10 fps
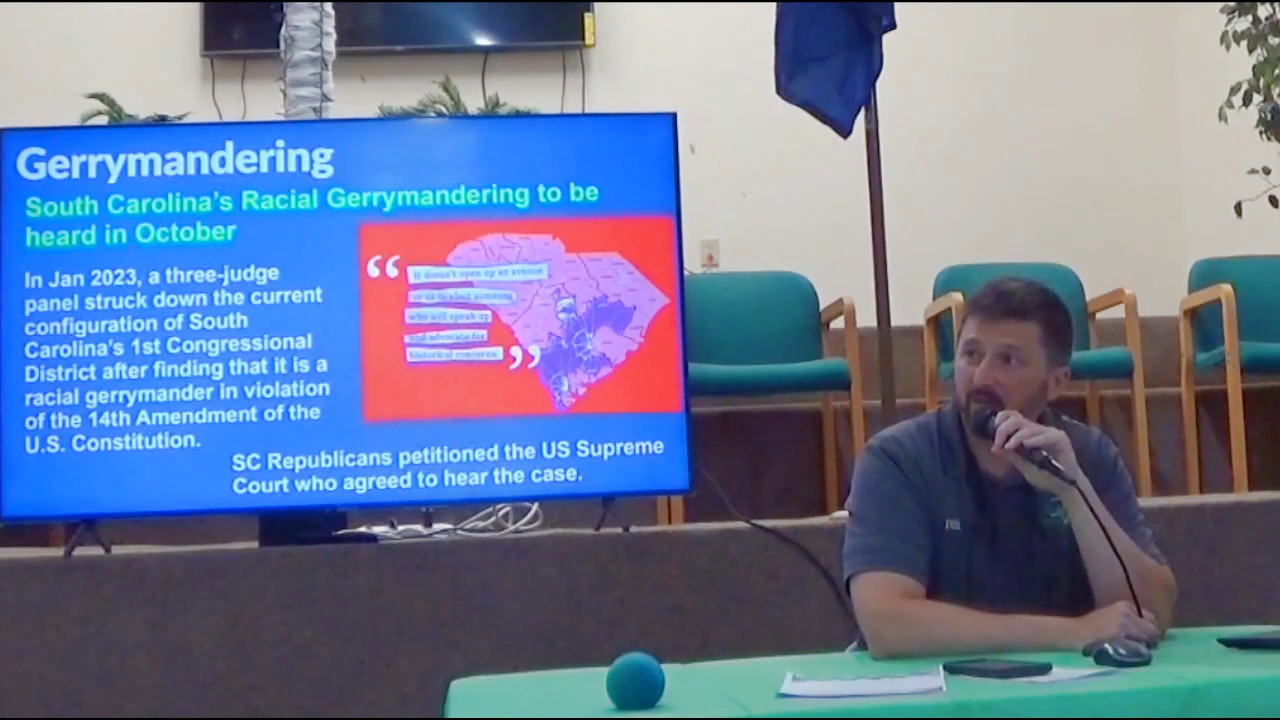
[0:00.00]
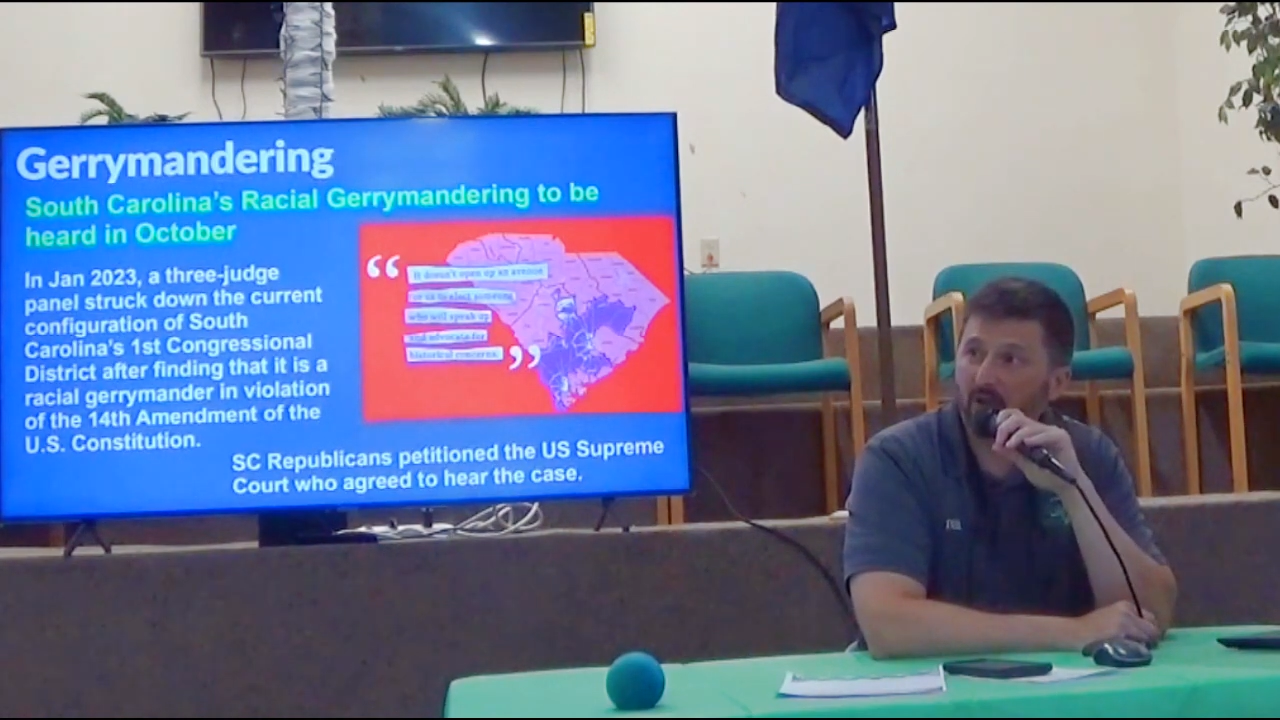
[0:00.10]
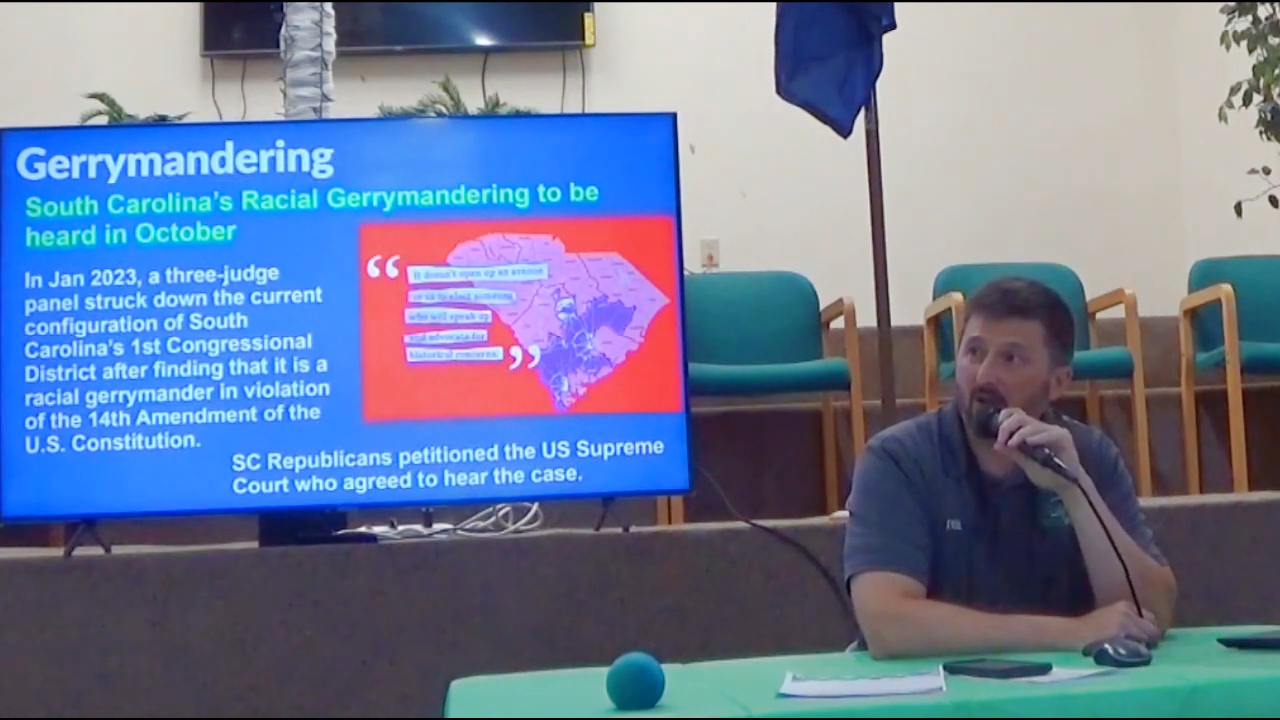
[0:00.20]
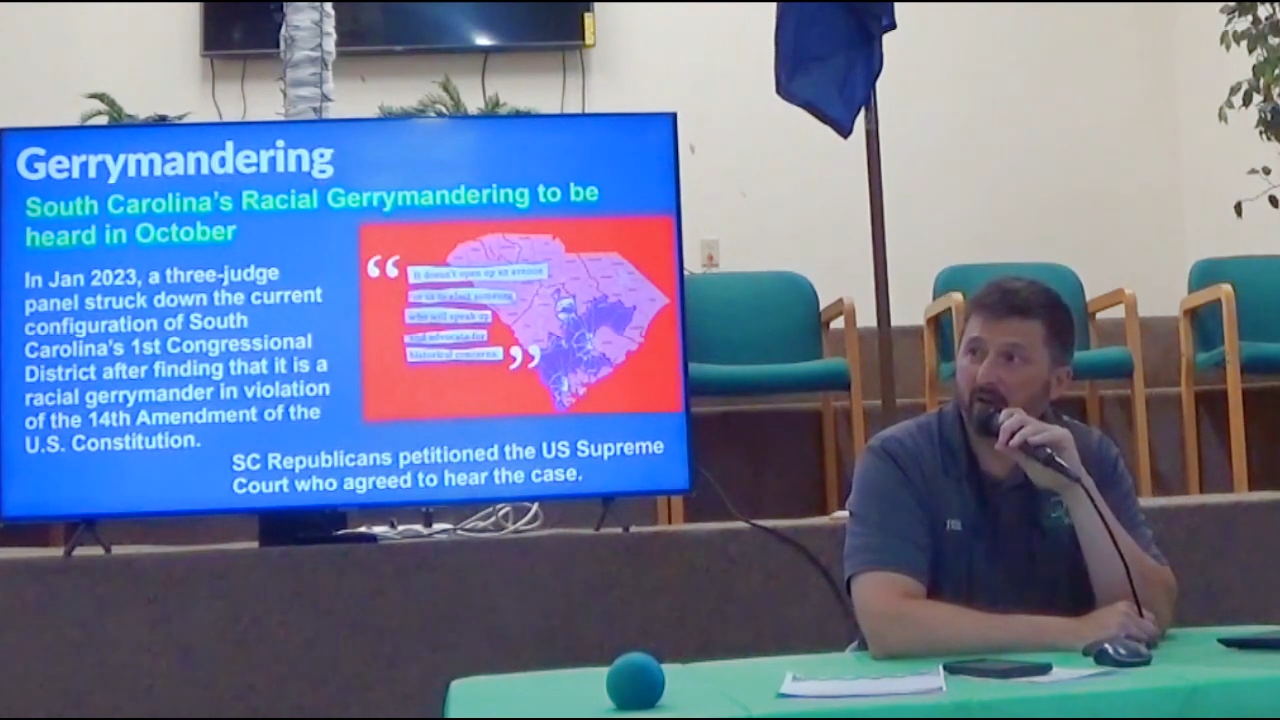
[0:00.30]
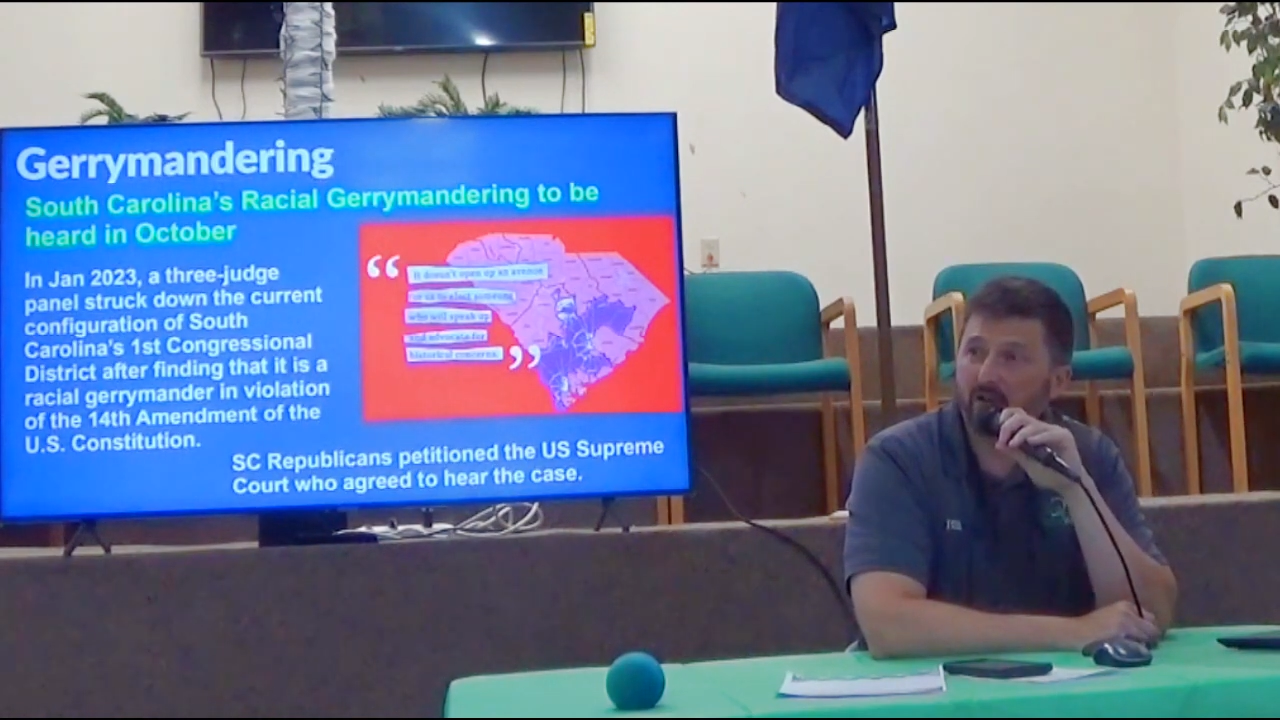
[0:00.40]

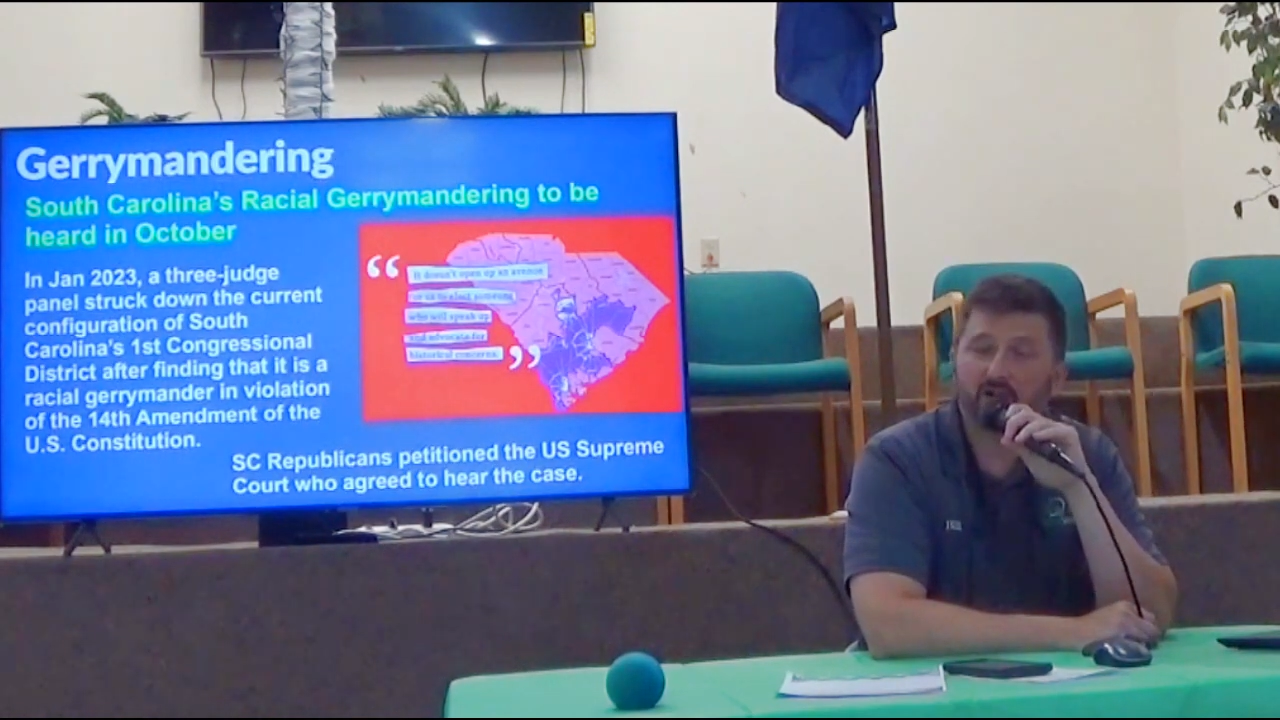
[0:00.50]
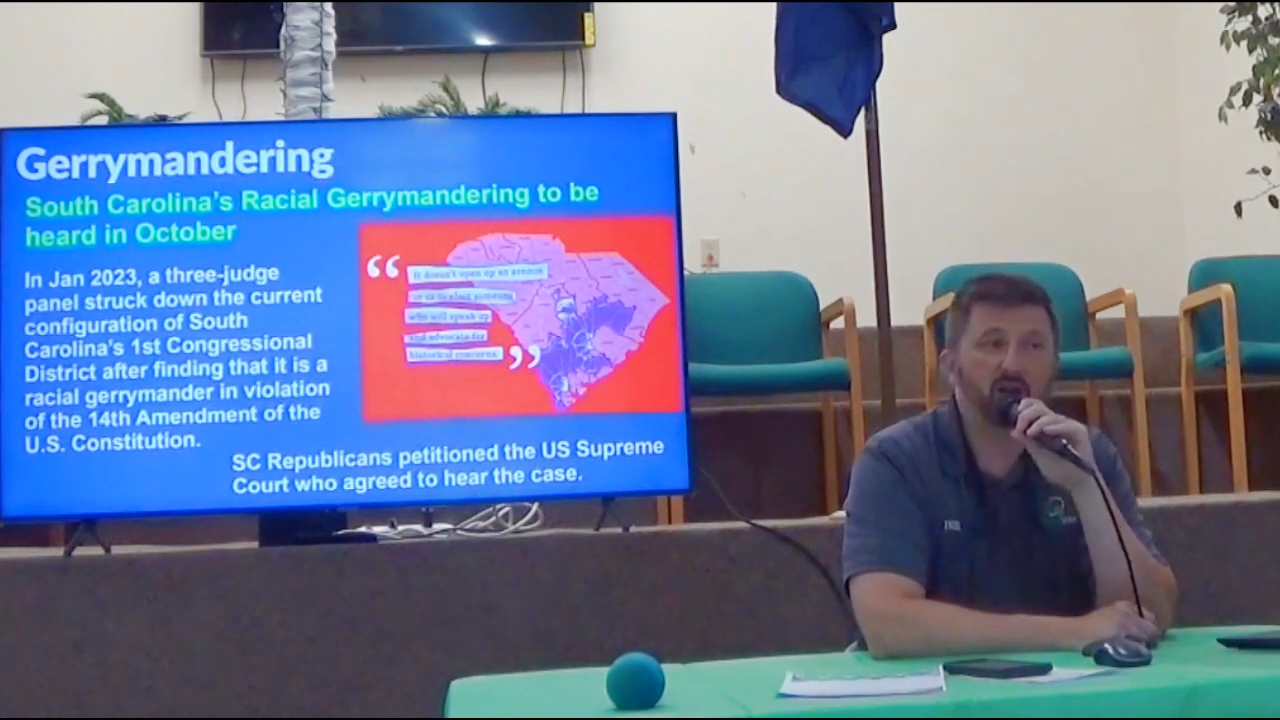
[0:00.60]
regarding